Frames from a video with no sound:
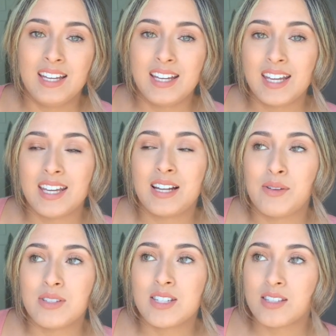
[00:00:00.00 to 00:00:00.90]
And I
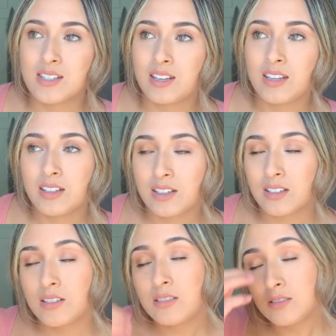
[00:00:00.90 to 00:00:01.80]
was just thinking like,
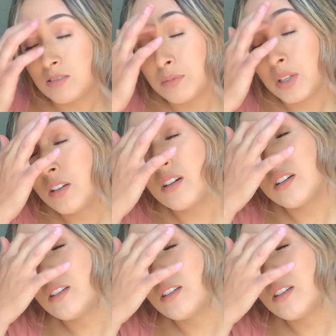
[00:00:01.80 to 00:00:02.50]
oh my god,